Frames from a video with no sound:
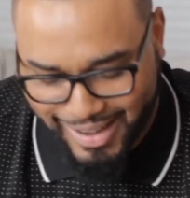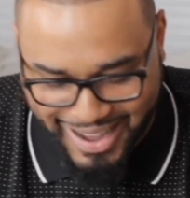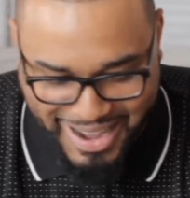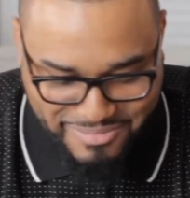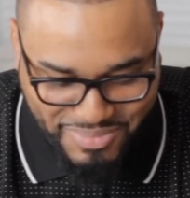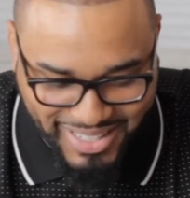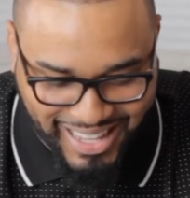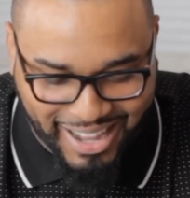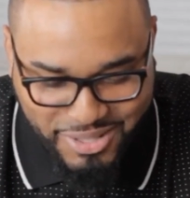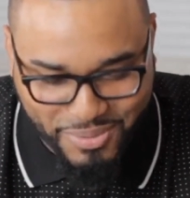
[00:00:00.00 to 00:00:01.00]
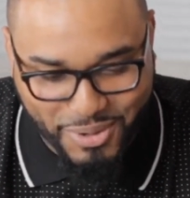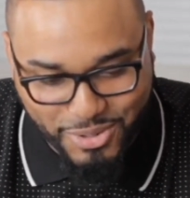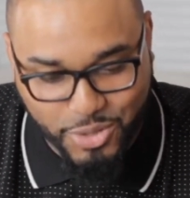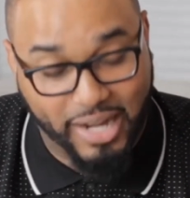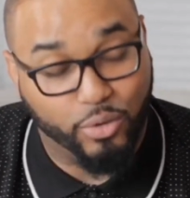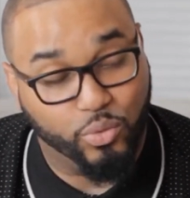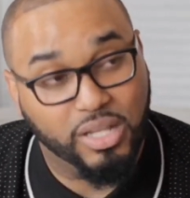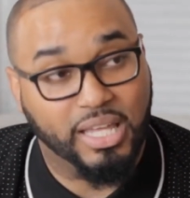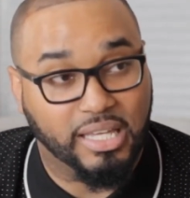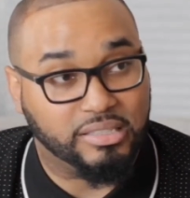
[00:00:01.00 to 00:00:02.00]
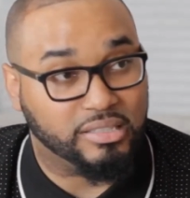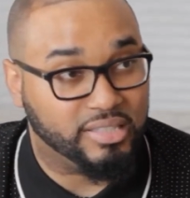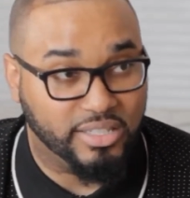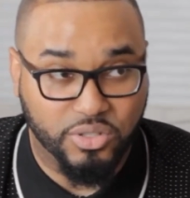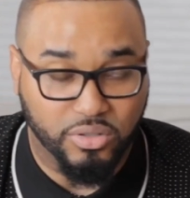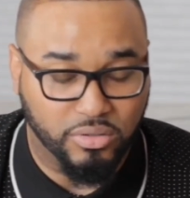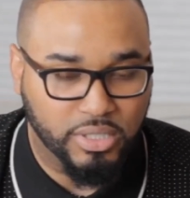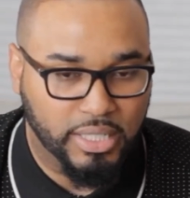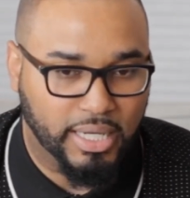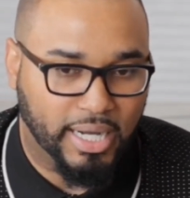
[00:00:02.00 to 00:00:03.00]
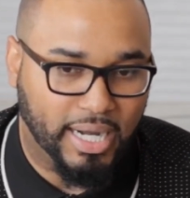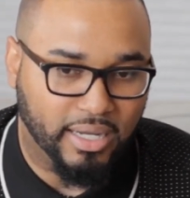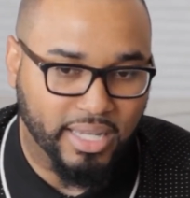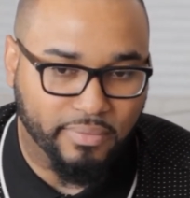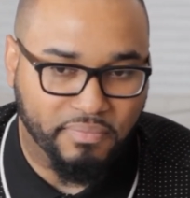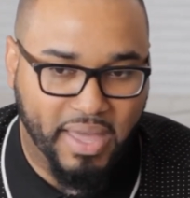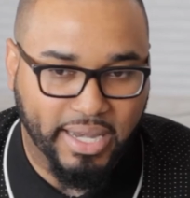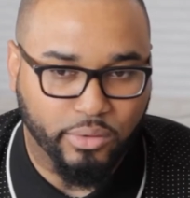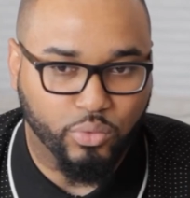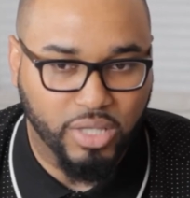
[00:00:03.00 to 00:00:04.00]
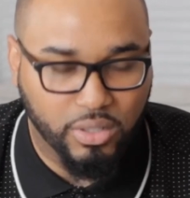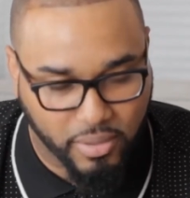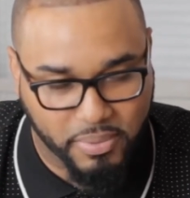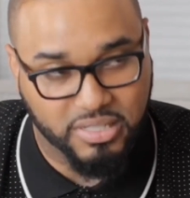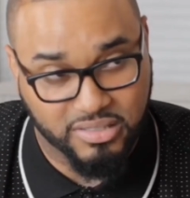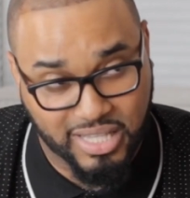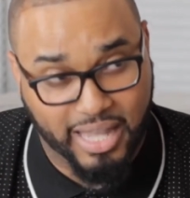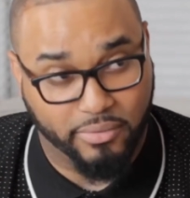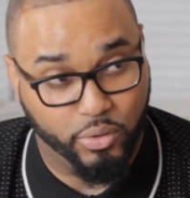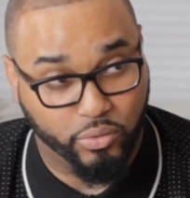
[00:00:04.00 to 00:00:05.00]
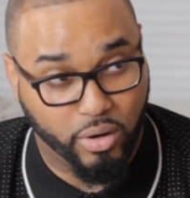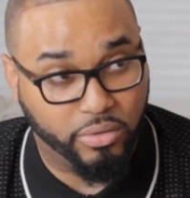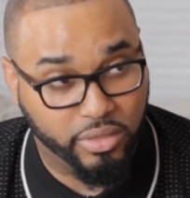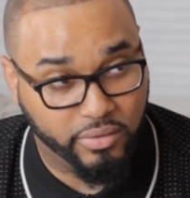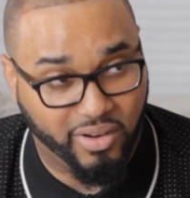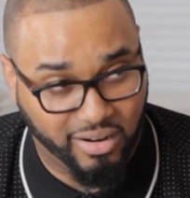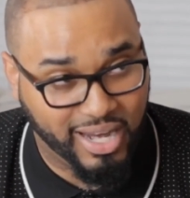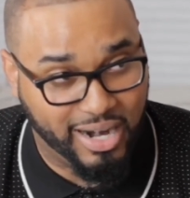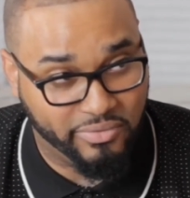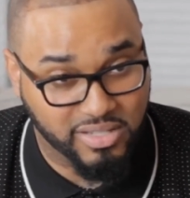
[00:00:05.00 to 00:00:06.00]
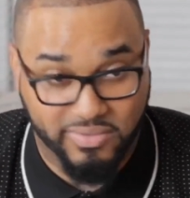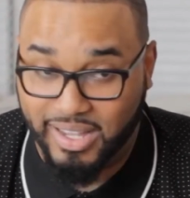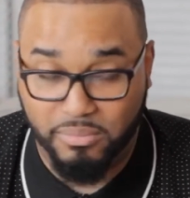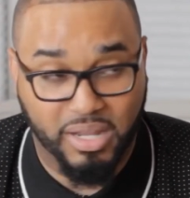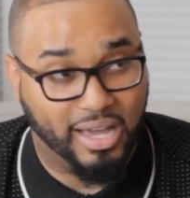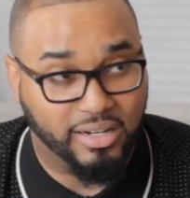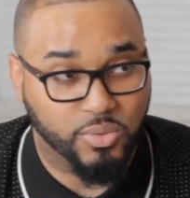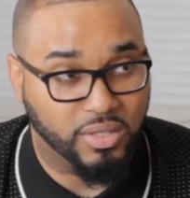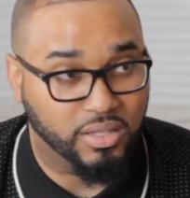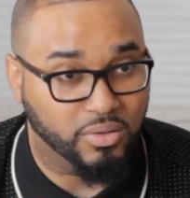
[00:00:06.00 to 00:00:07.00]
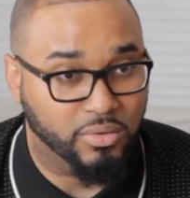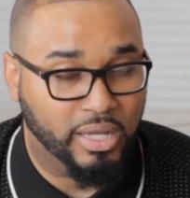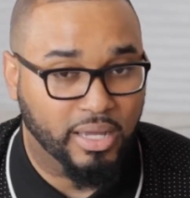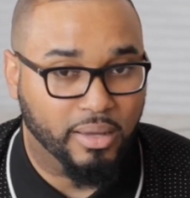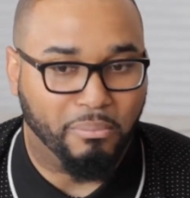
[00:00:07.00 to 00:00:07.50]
Uh, but the entrepreneurs track really is essential. Uh, in that it really represents a lot of growth for our mm-hmm. conference. If I can be honest with you, okay.